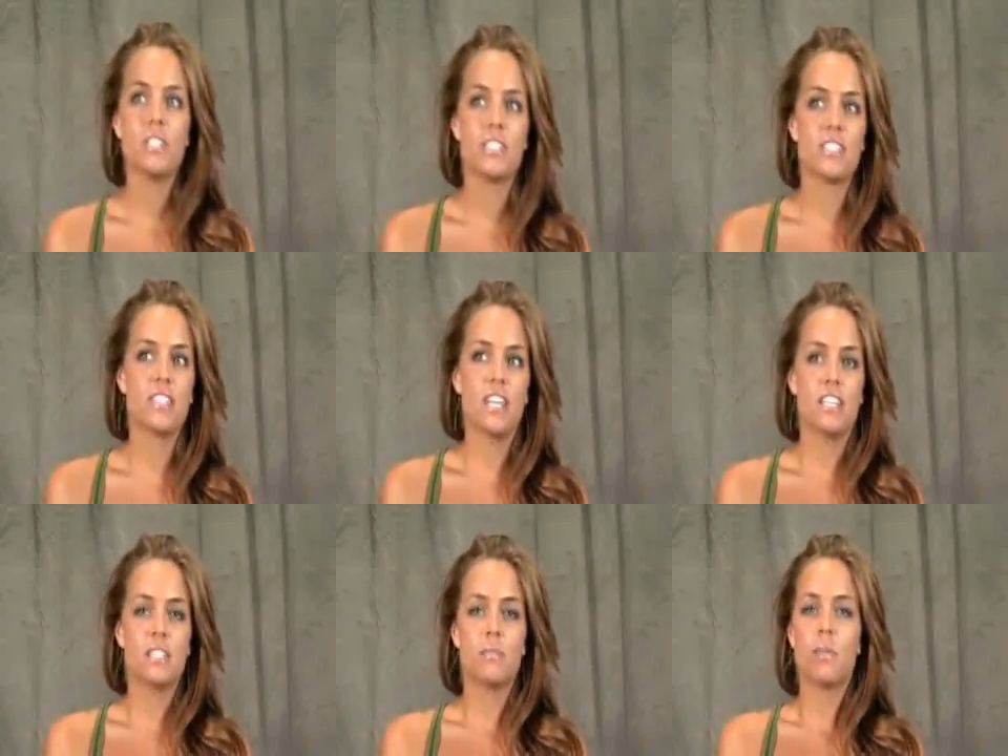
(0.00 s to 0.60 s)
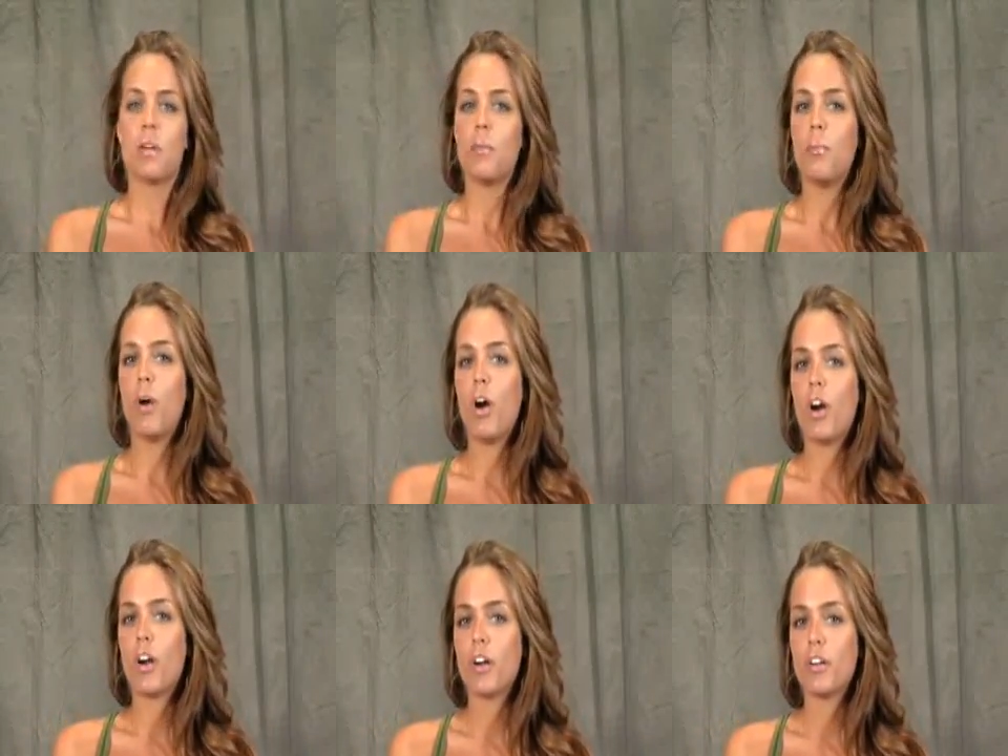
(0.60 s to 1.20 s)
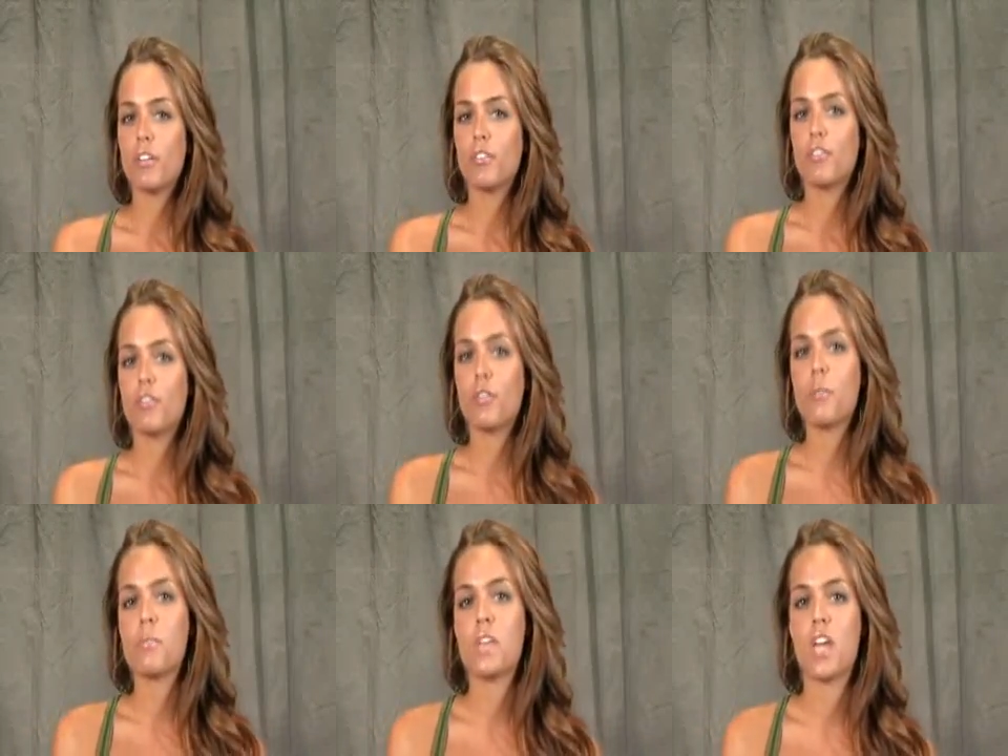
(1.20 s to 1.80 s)
what sets me apart
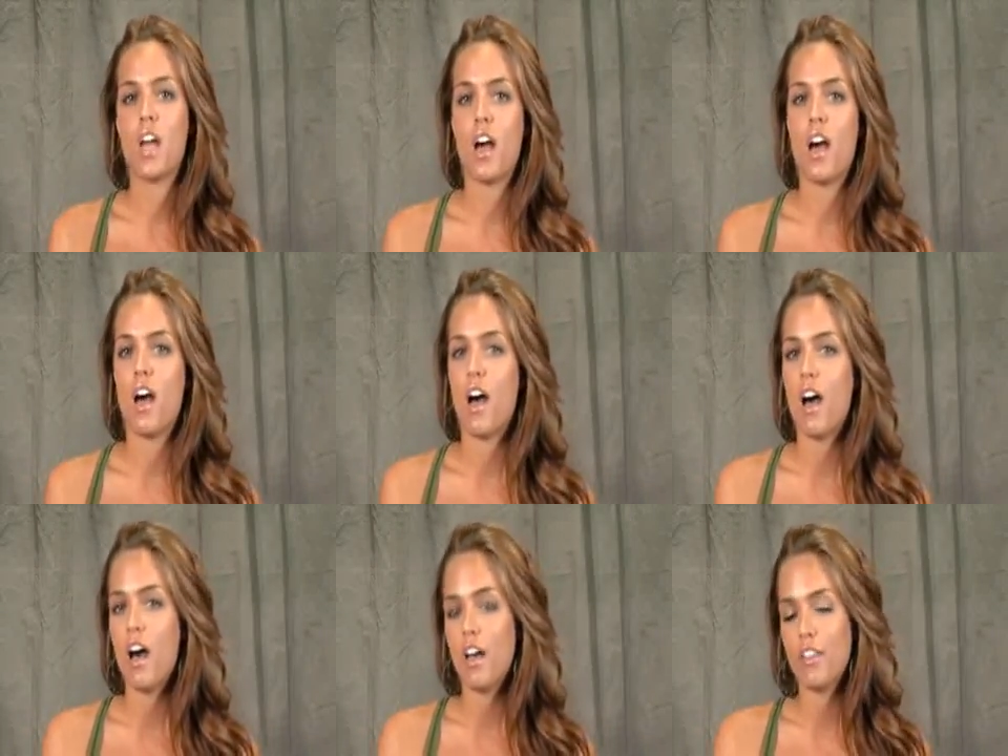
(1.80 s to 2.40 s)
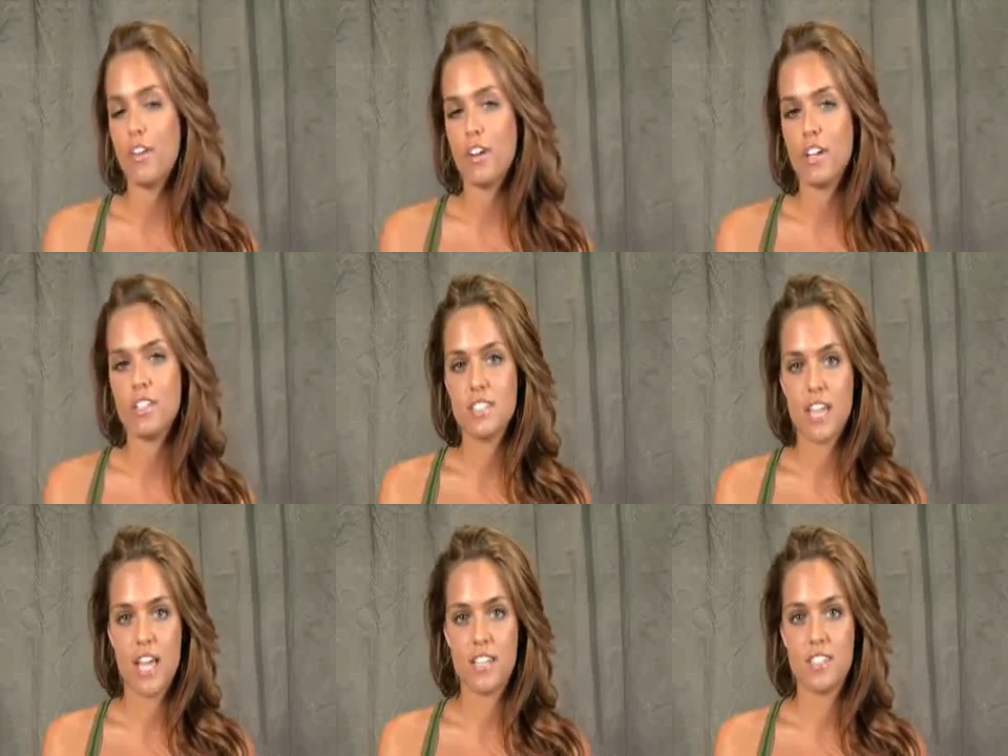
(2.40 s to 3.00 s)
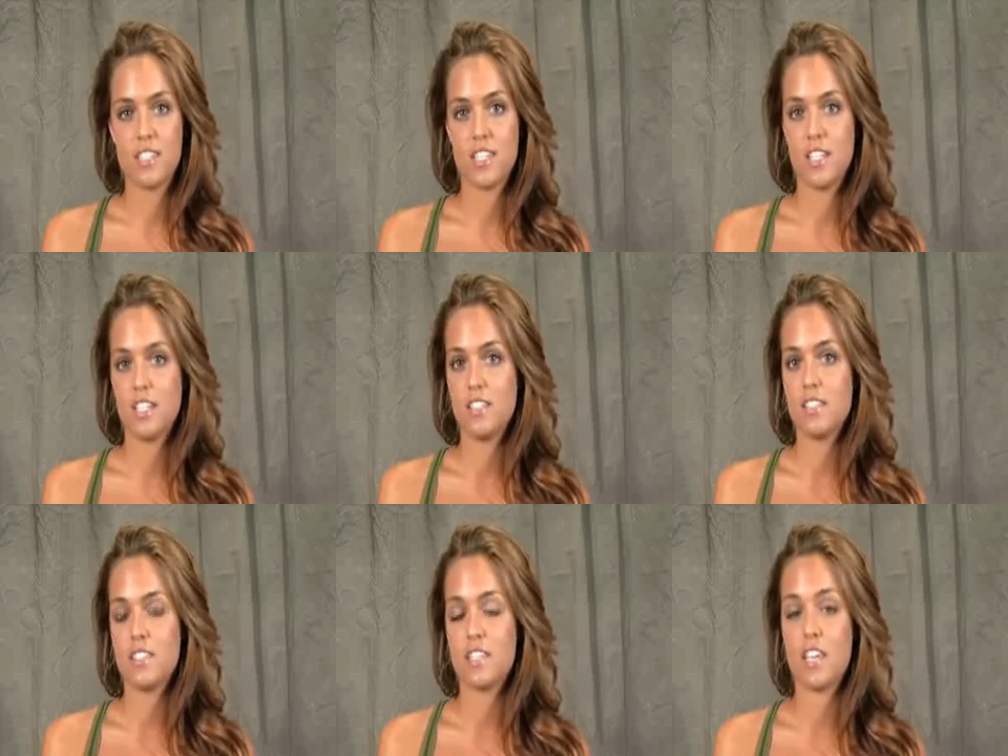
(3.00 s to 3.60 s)
from the other
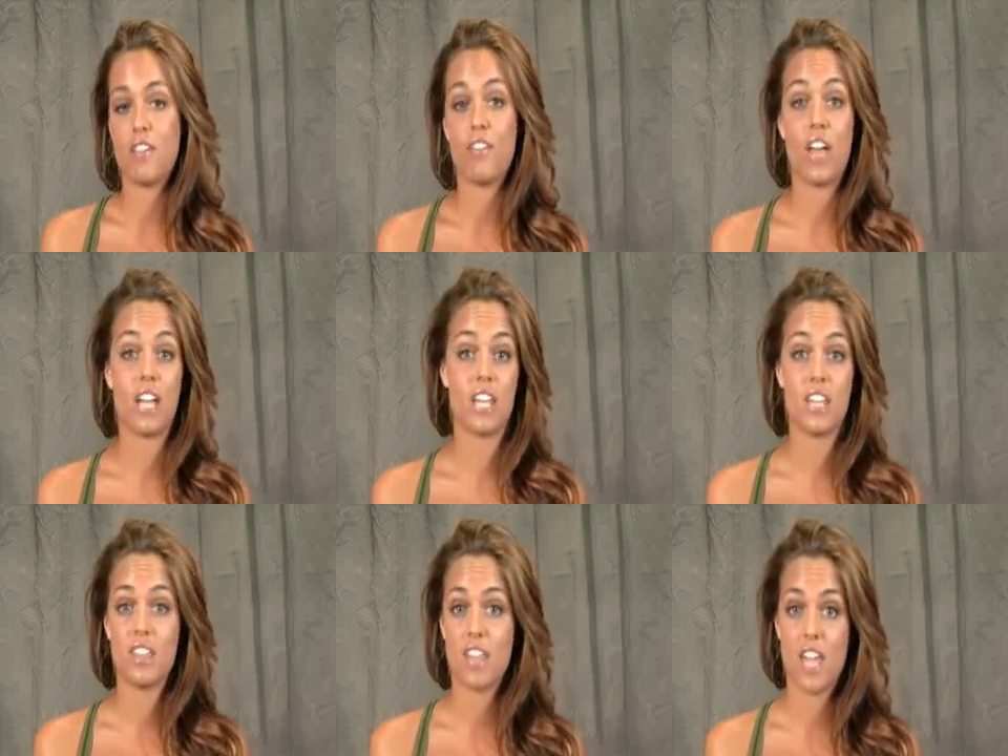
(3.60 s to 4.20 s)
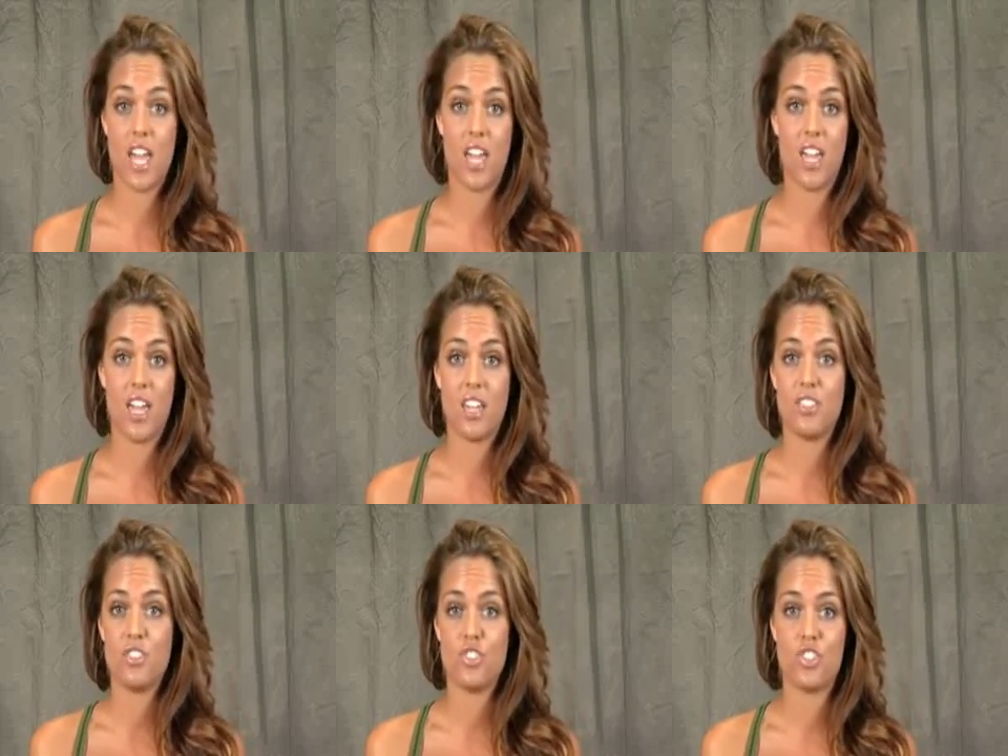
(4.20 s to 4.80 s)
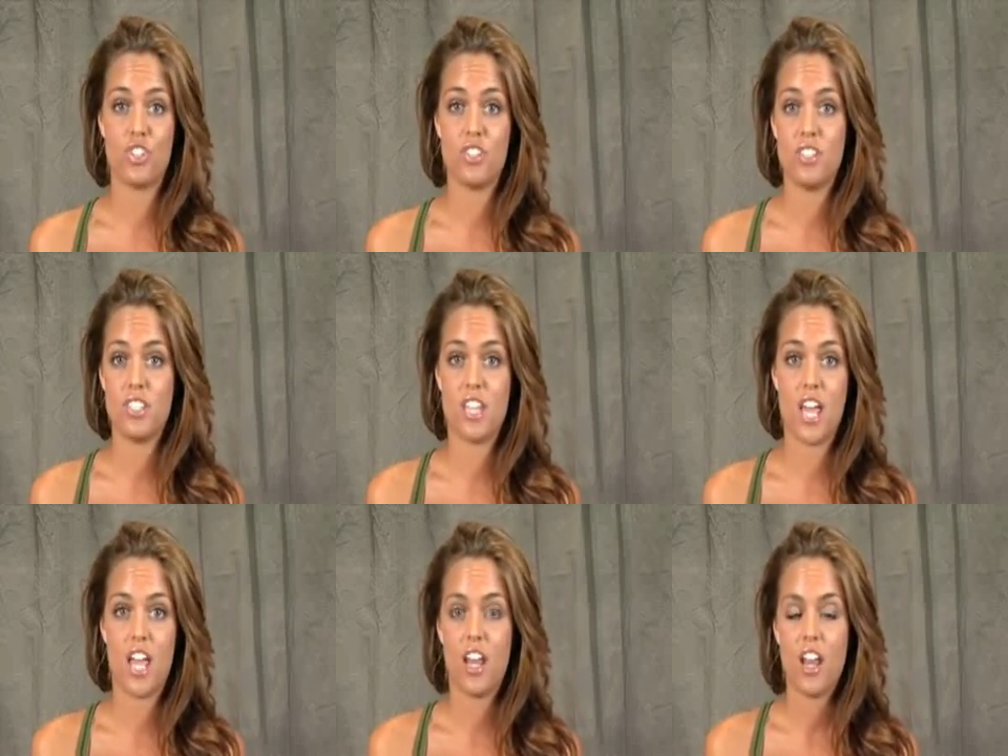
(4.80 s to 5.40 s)
contestants, if anything, is
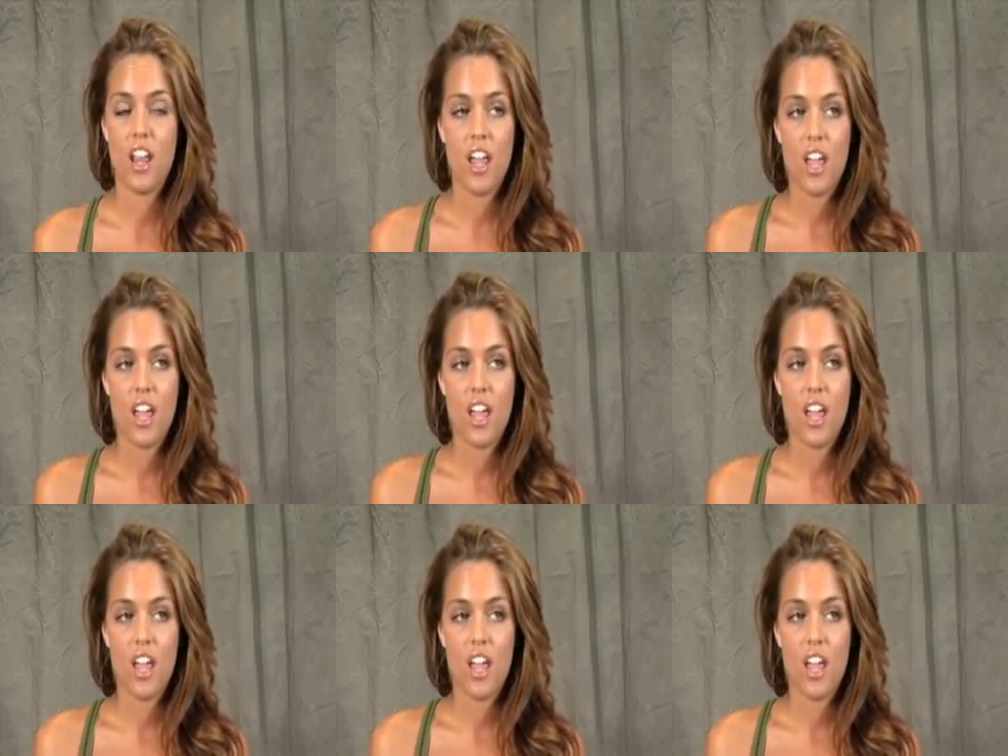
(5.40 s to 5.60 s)
just that